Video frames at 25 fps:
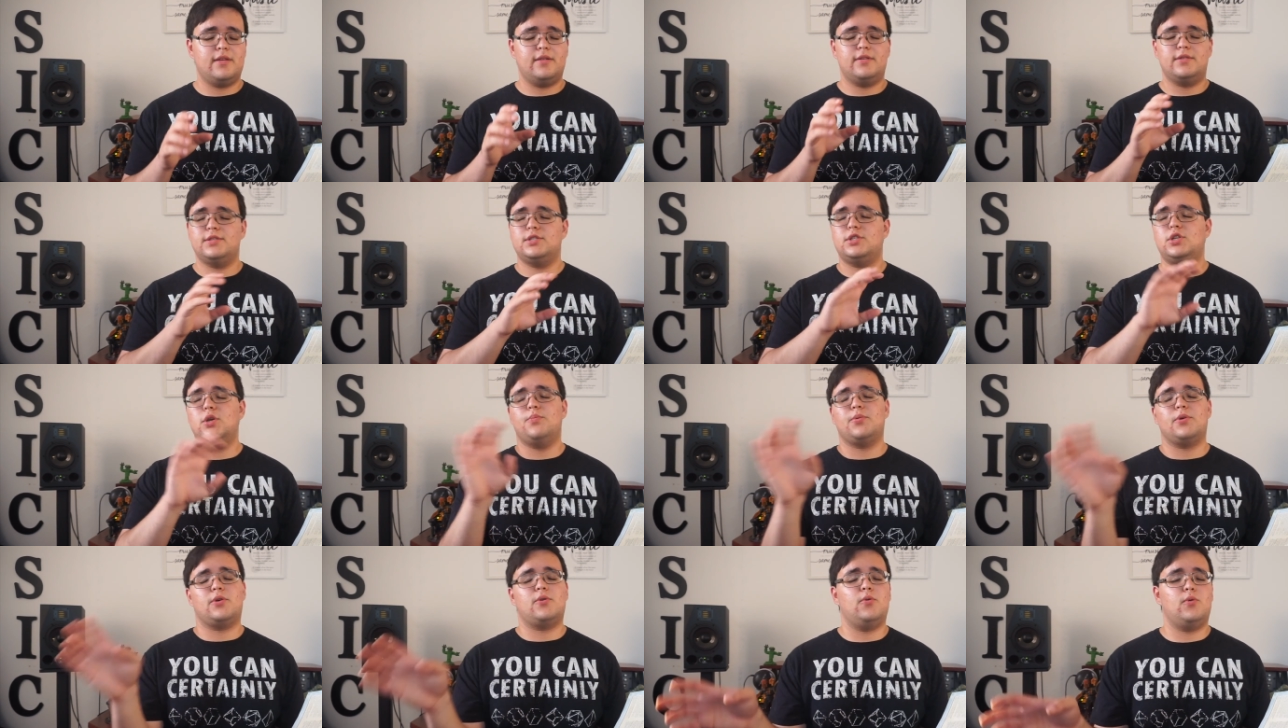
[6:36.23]

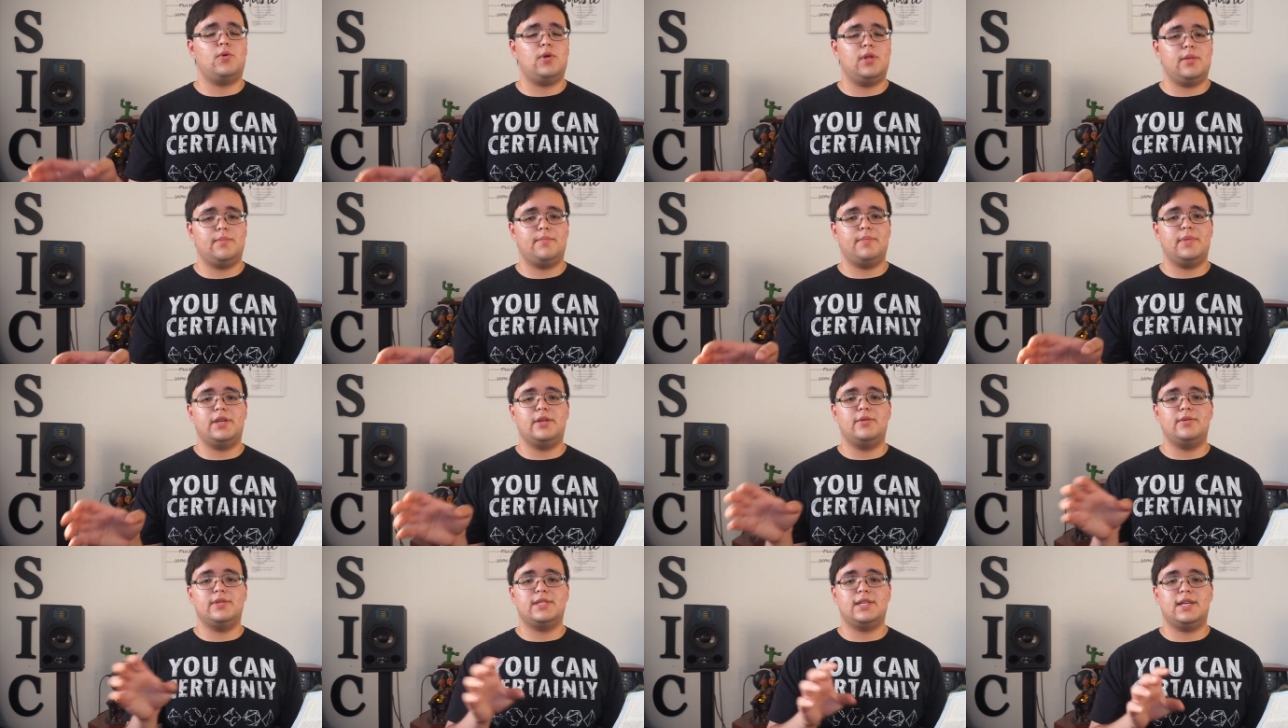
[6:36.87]
Super cool.
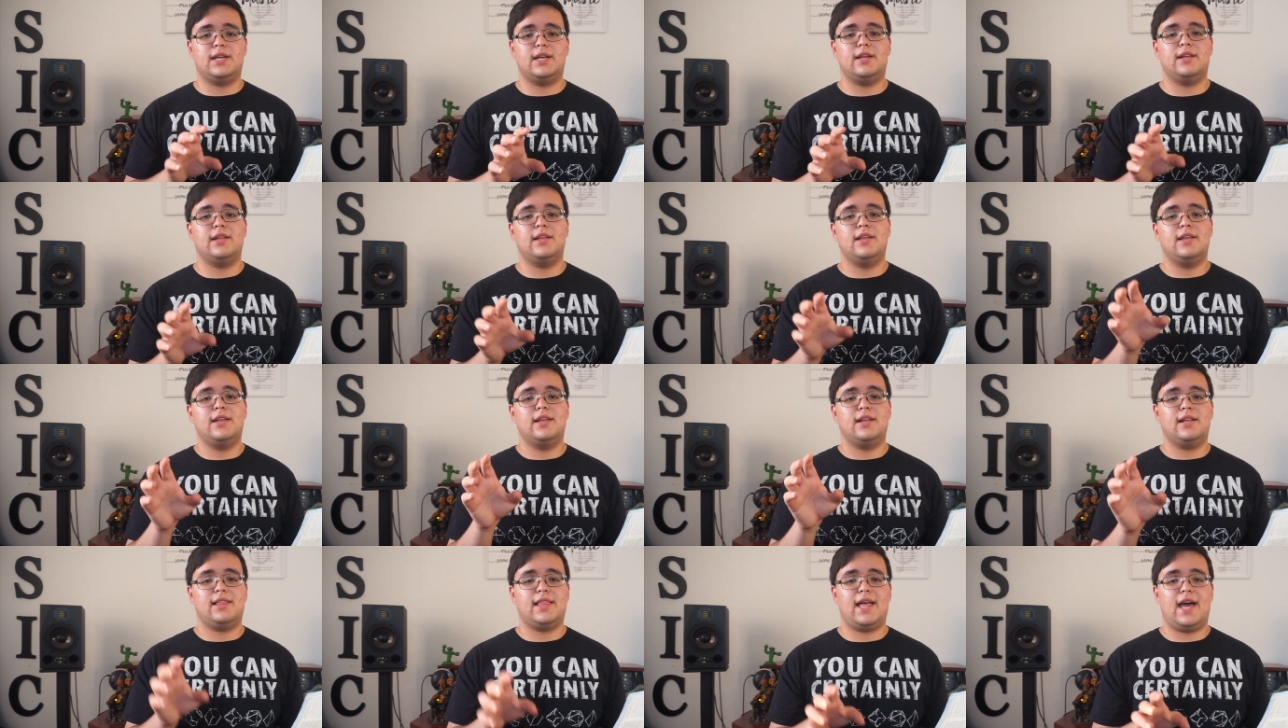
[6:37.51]
Medusa
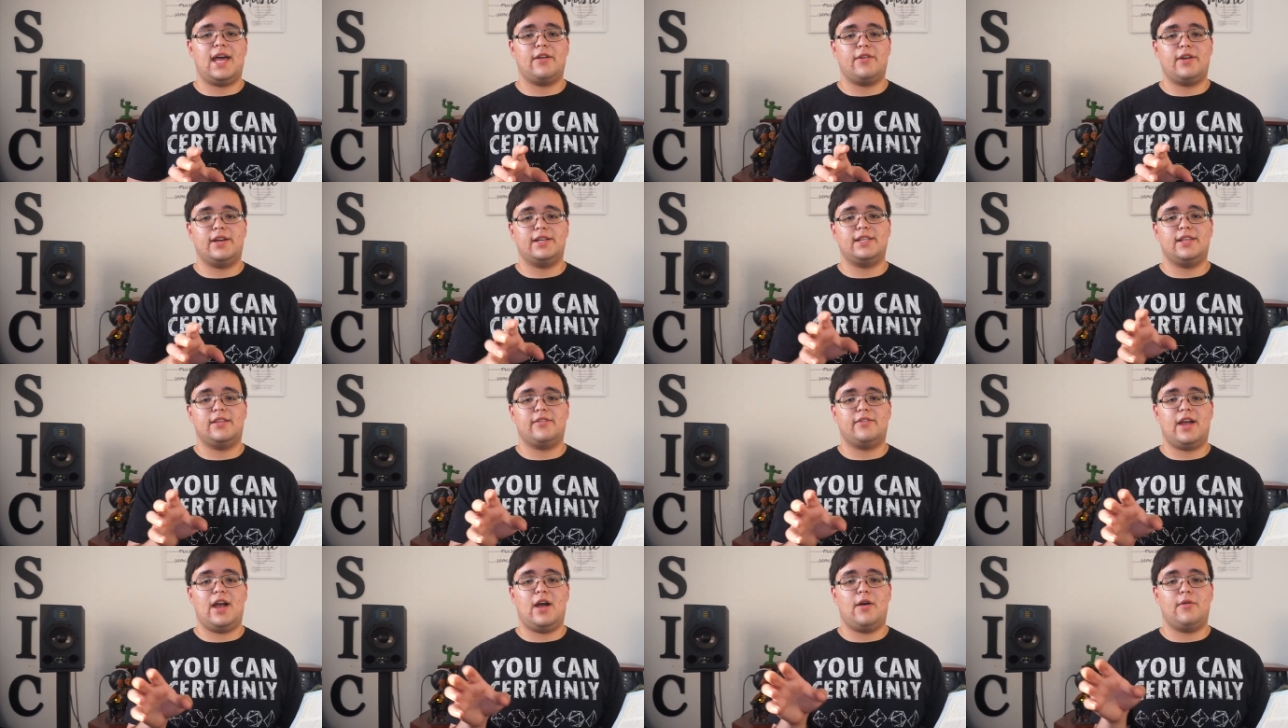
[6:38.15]
clattering to
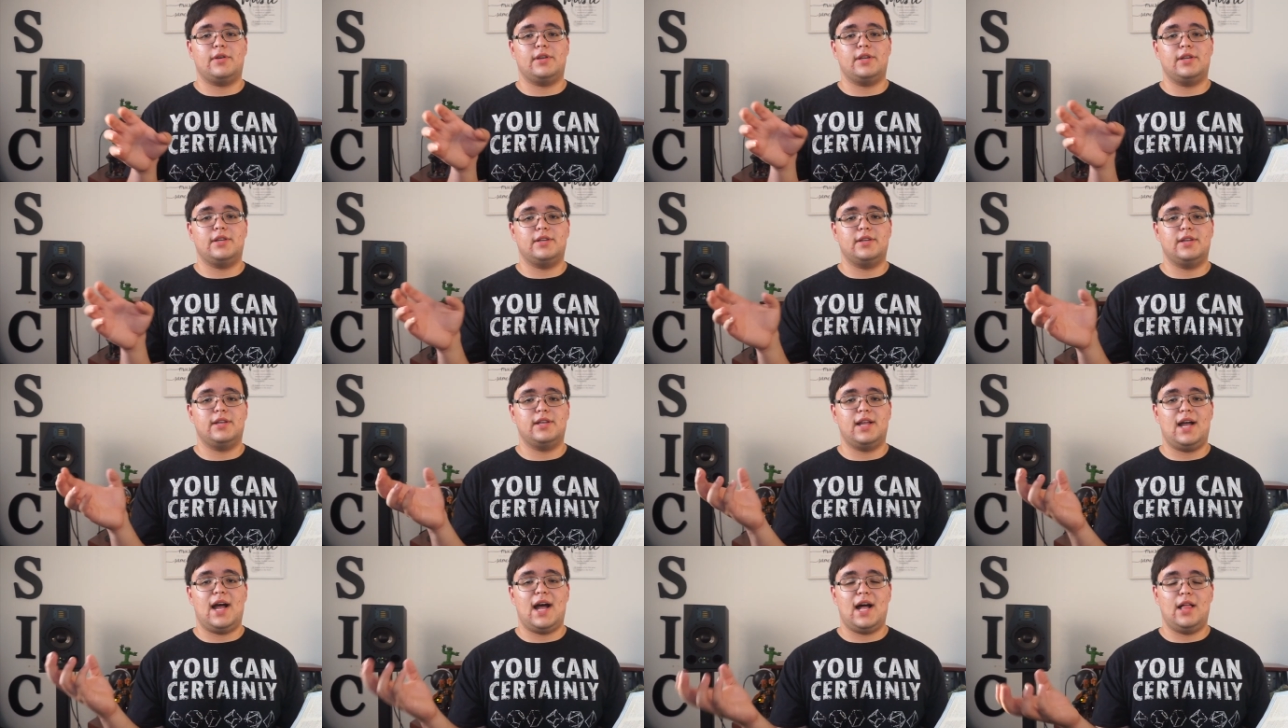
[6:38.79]
the ground,
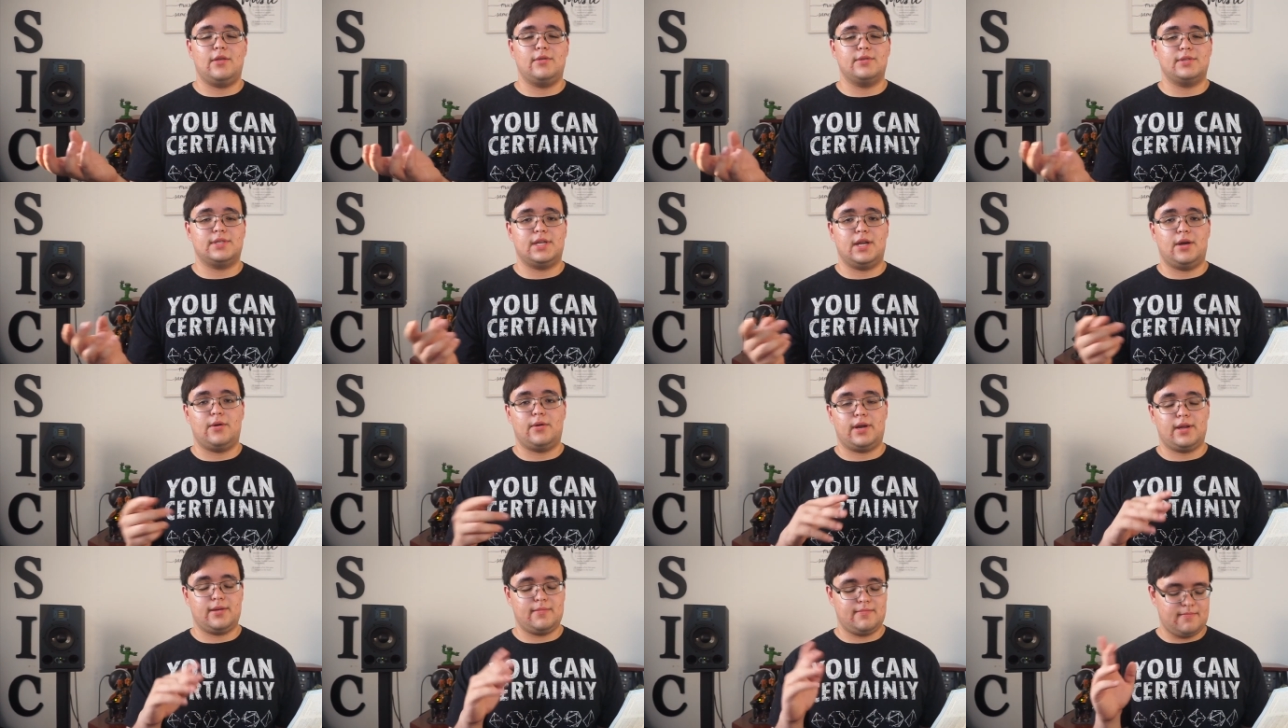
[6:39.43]
hollow
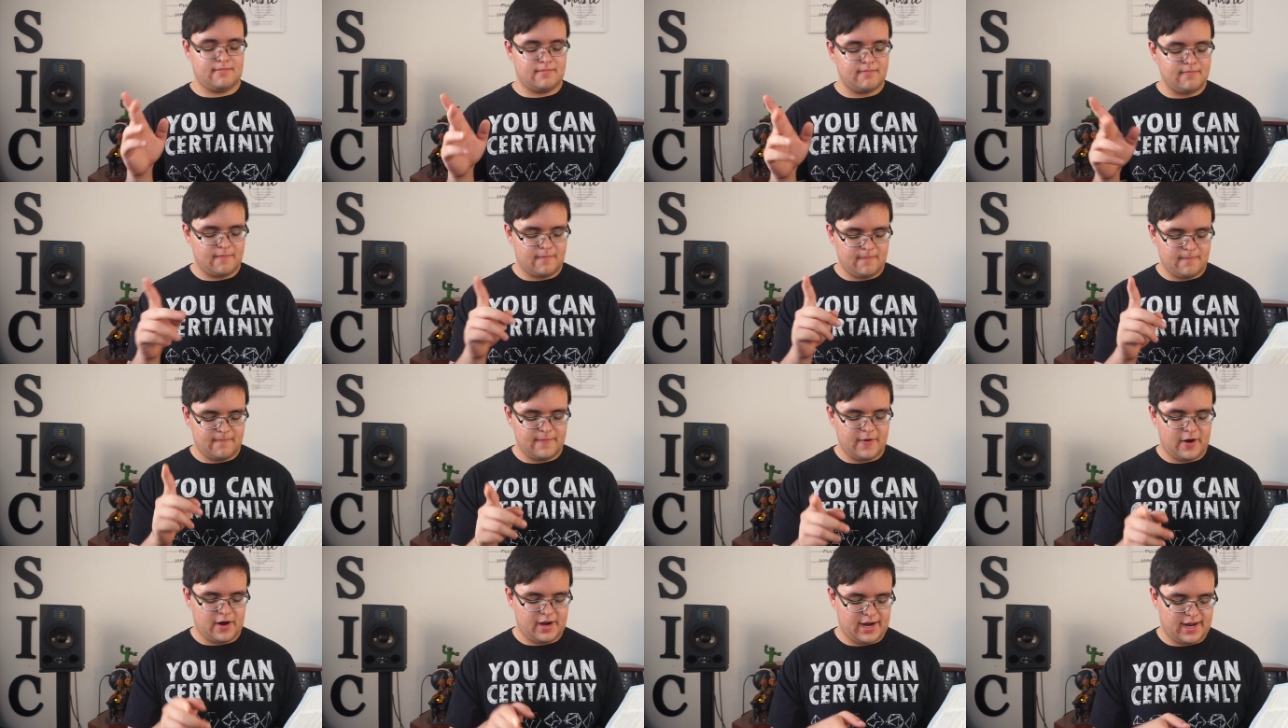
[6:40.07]
stone.
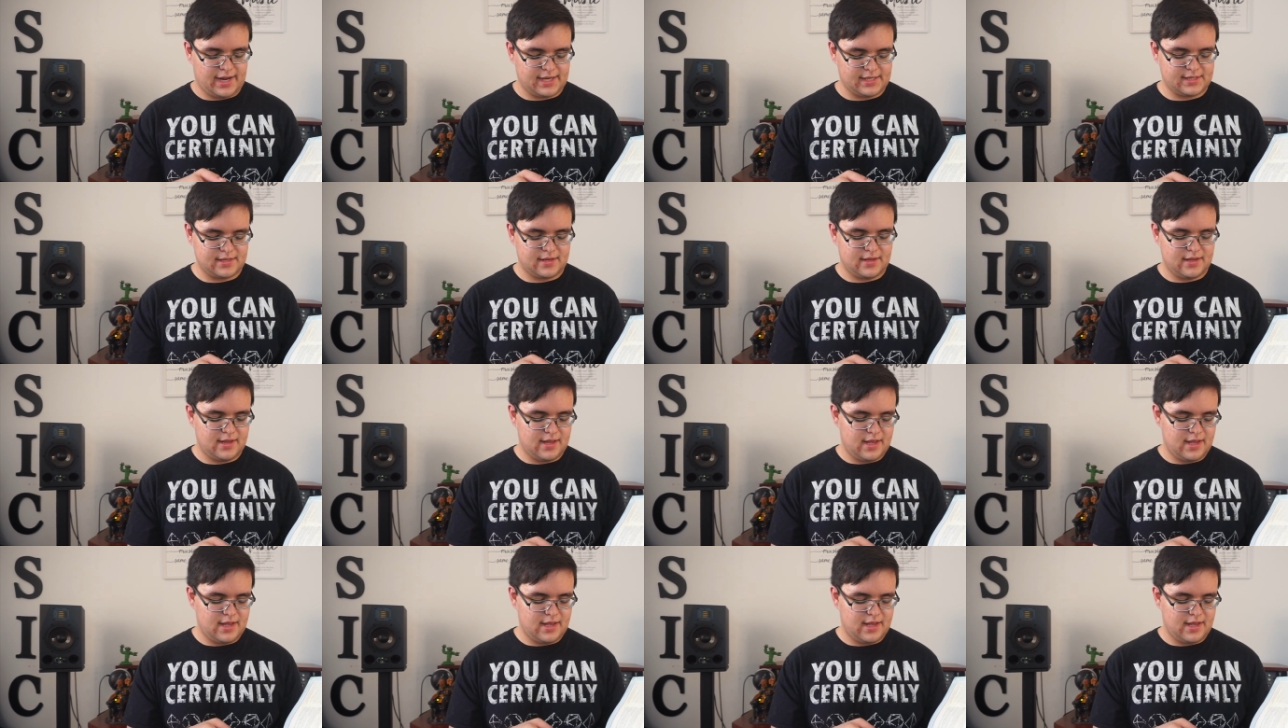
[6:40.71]
Very nice.